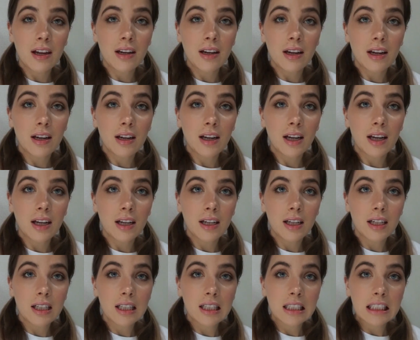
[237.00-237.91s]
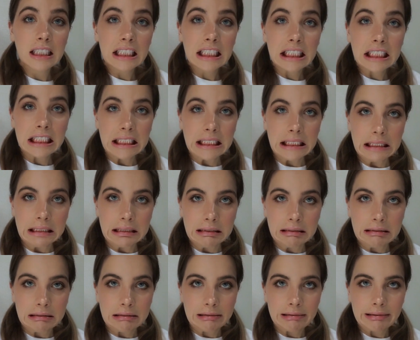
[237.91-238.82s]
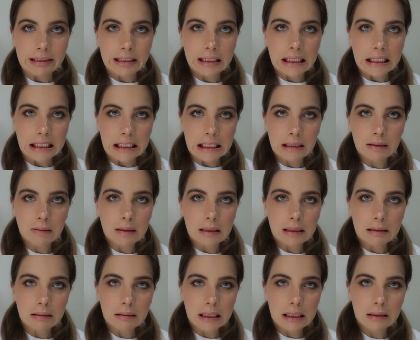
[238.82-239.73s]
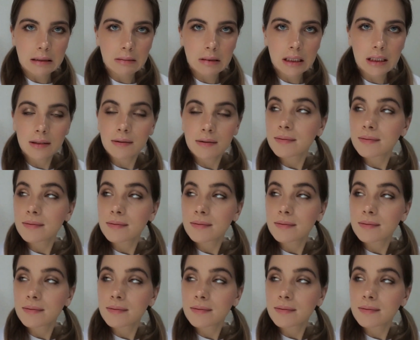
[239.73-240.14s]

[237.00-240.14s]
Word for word: and that you're never alone and that there's always a light